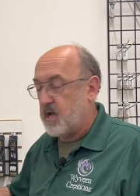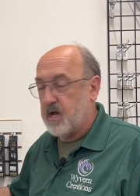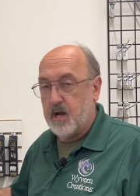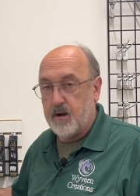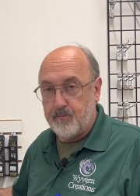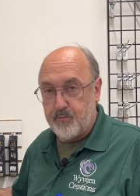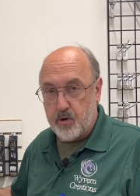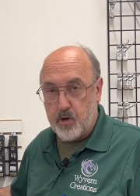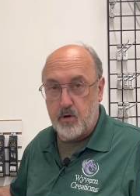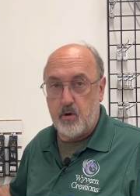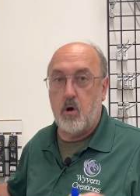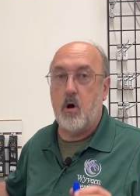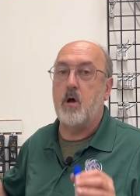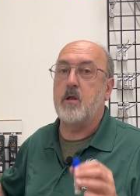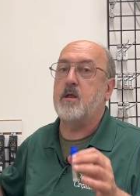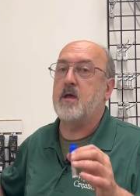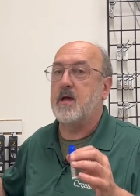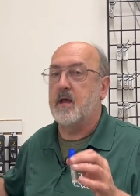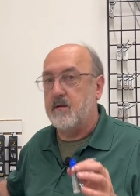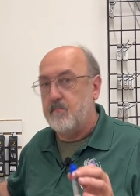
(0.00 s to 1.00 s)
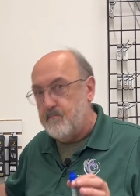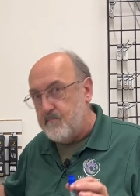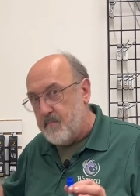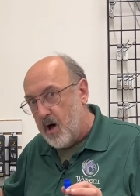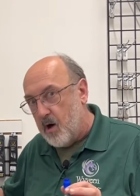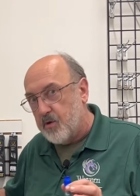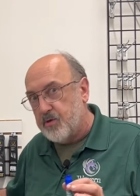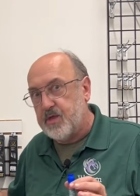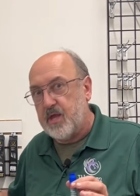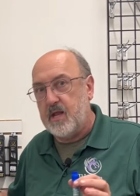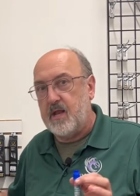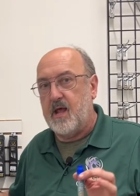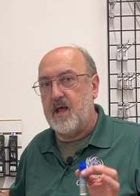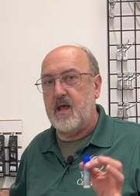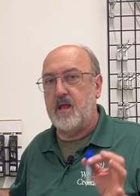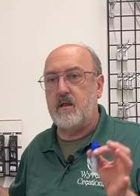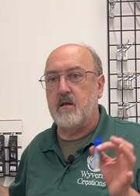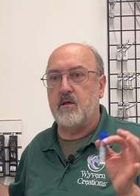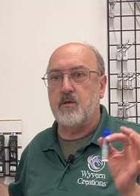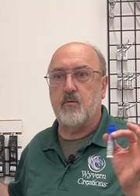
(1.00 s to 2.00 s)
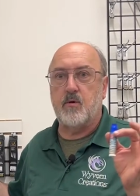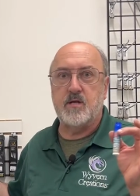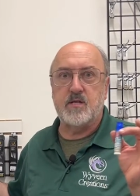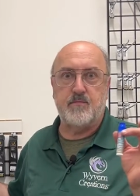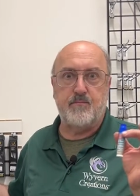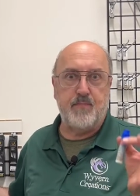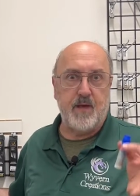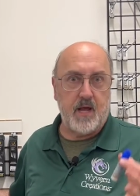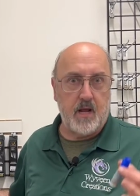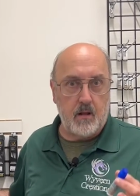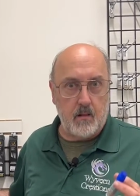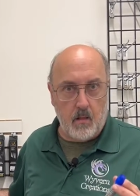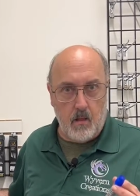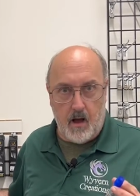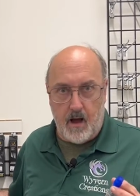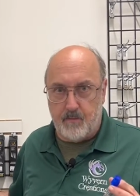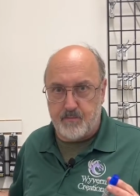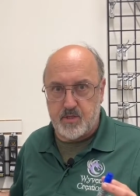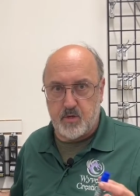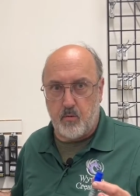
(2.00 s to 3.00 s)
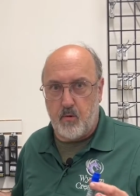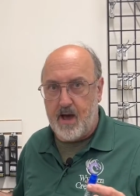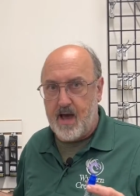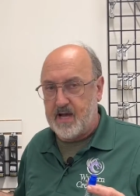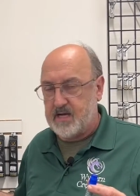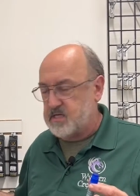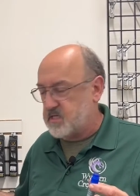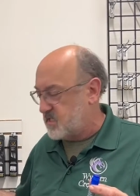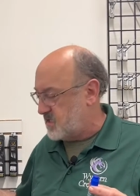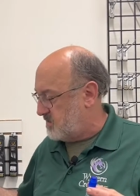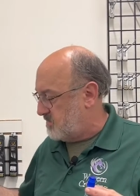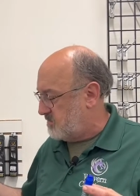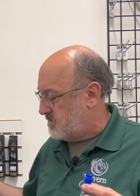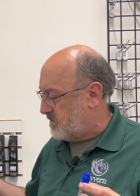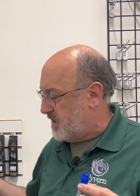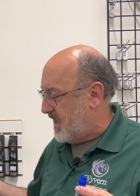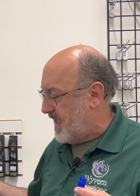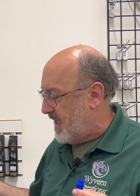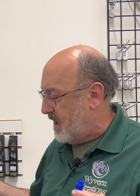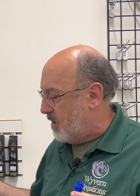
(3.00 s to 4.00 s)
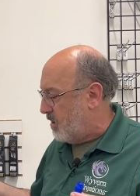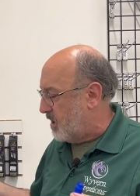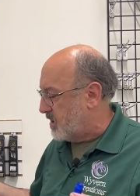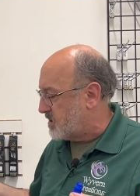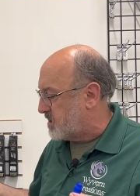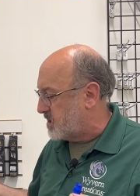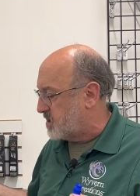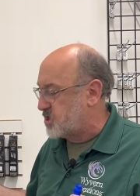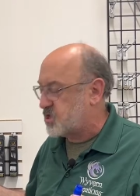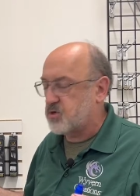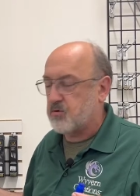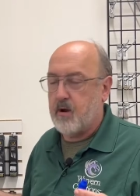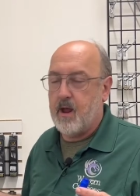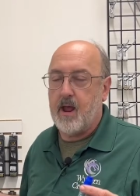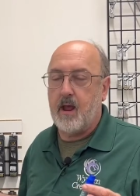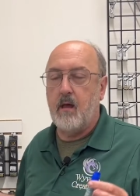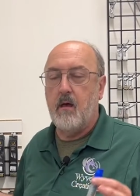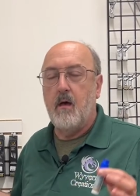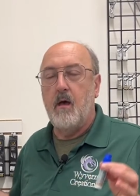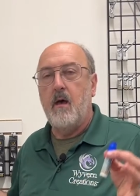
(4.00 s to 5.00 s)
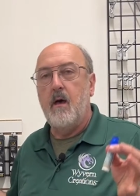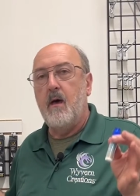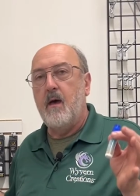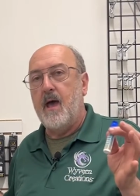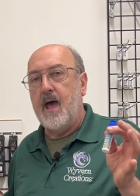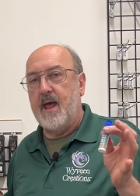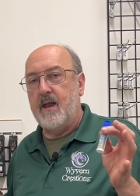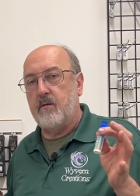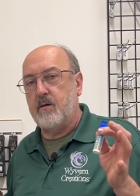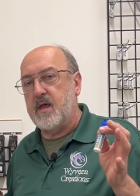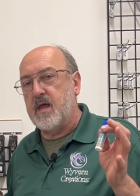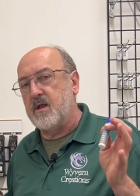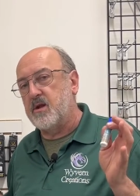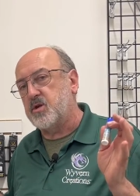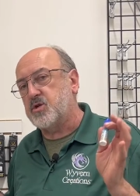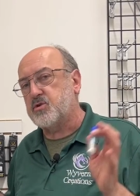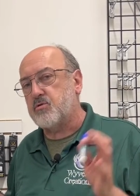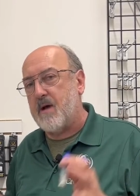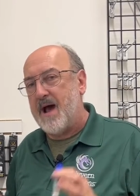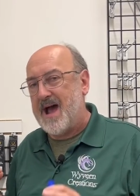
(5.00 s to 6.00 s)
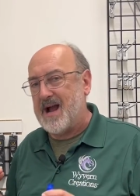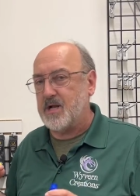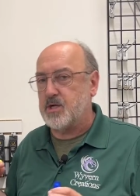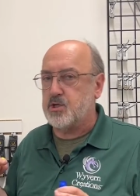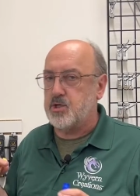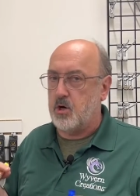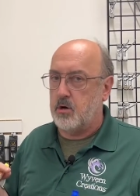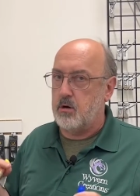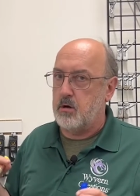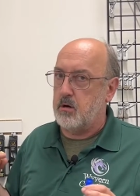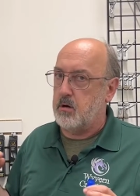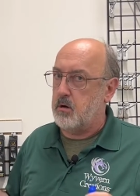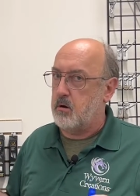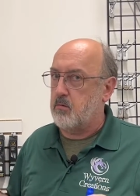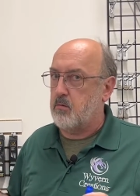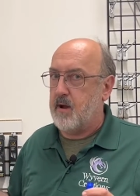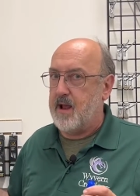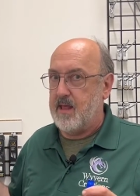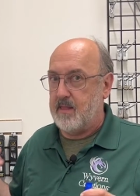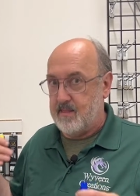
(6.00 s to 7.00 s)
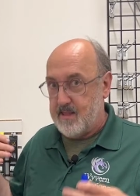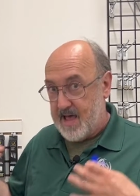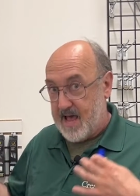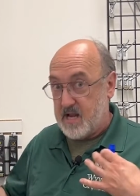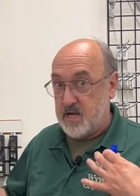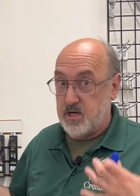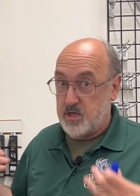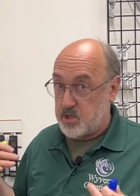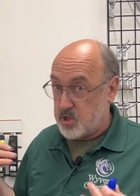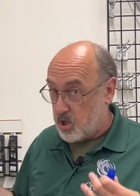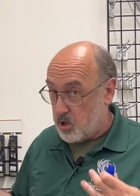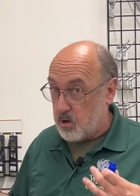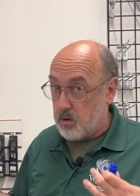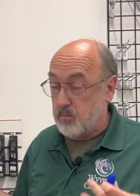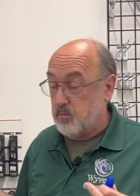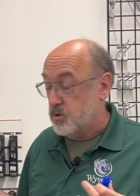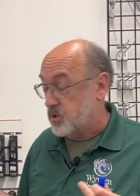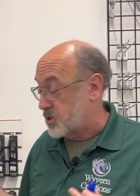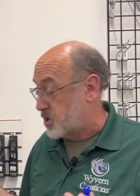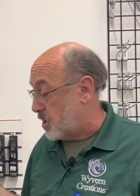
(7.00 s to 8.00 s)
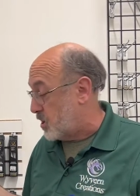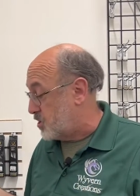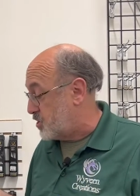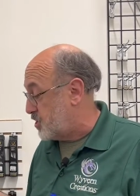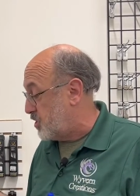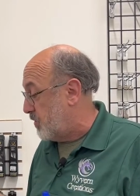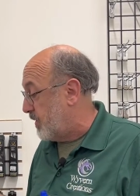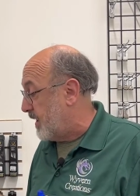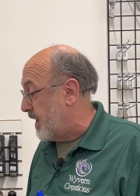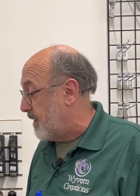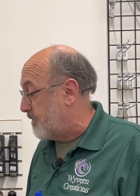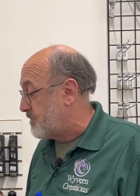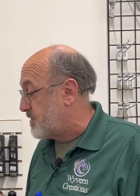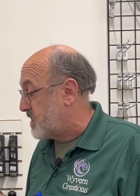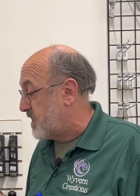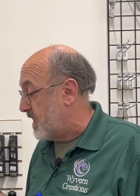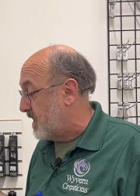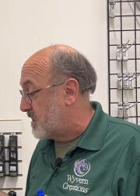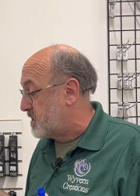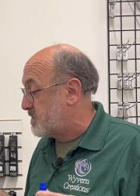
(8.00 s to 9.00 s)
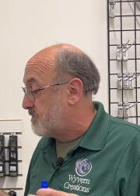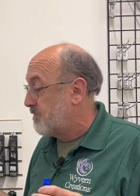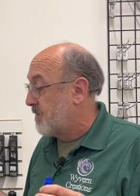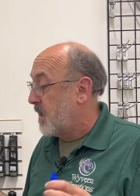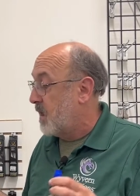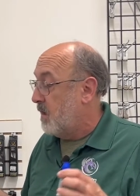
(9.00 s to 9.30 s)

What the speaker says: You got to put it on, you got to melt it in, otherwise big globs of wax hang onto the string, and it can attract dirt and grit, and that in turn will start chewing up things.